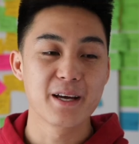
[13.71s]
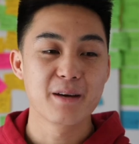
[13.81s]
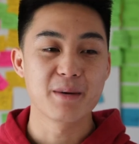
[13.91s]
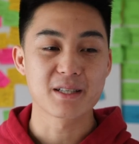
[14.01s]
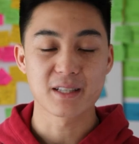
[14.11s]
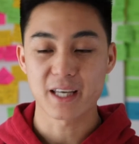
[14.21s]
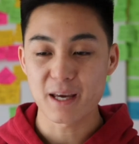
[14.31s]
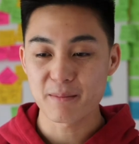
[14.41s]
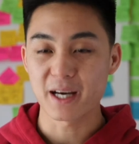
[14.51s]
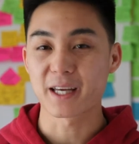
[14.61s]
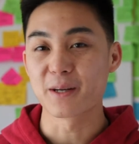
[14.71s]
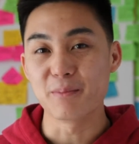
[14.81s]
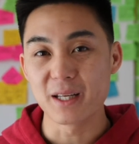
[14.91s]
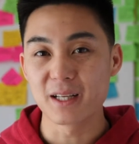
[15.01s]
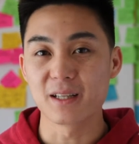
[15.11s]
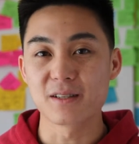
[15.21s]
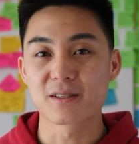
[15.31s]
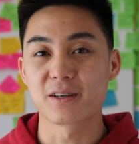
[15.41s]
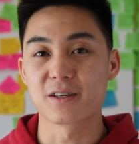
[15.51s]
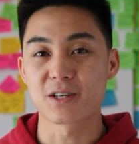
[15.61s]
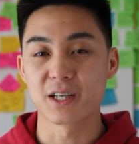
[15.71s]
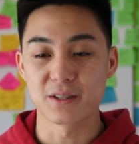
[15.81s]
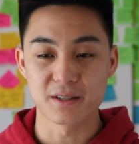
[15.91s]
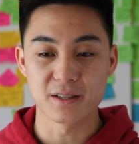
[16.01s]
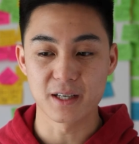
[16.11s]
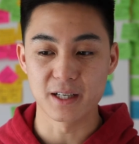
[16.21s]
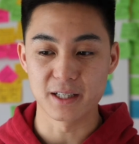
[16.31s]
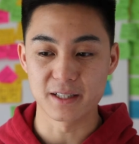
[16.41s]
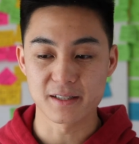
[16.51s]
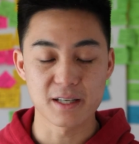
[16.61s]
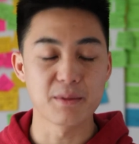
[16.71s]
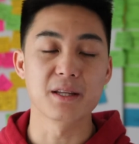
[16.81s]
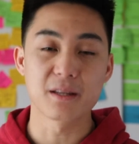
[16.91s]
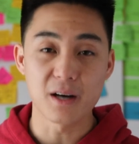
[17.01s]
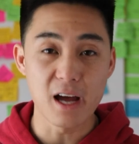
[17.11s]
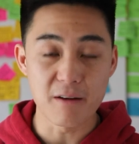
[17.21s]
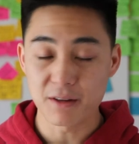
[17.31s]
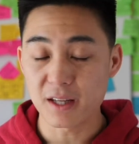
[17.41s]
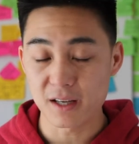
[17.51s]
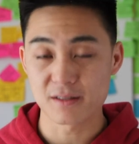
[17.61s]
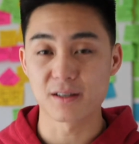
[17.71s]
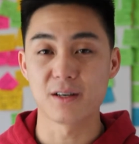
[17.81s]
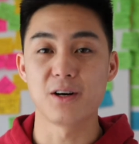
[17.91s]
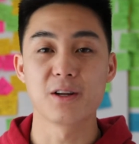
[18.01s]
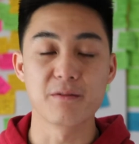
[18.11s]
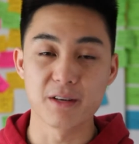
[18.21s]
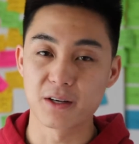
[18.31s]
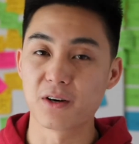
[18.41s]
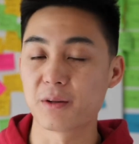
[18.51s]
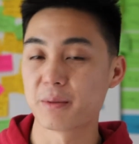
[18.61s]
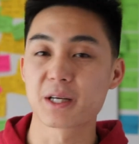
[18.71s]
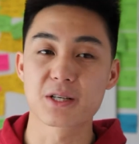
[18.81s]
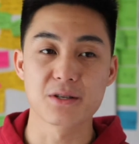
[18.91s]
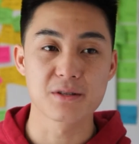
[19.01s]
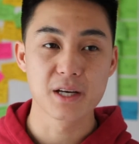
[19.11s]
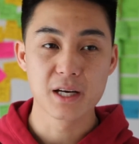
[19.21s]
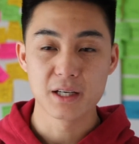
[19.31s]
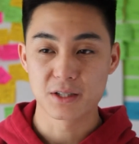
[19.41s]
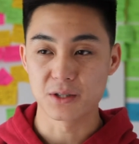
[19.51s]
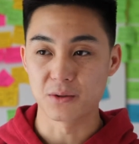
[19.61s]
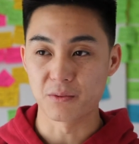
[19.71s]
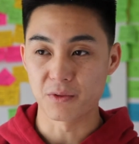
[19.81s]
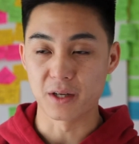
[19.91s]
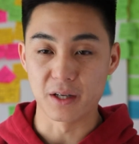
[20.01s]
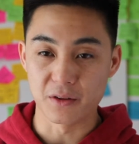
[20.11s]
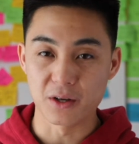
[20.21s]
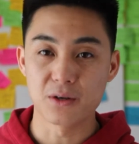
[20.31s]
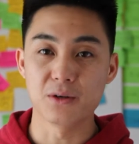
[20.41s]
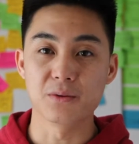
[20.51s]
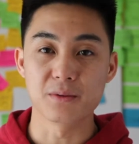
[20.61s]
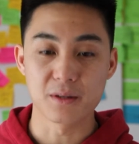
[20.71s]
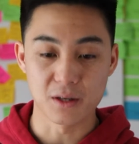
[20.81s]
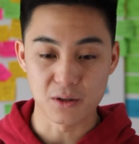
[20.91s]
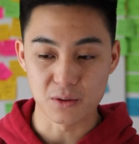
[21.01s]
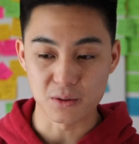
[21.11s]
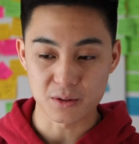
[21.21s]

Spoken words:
Basically came back and immediately started trying to disseminate everything I saw, all the video, all the pictures, to the whole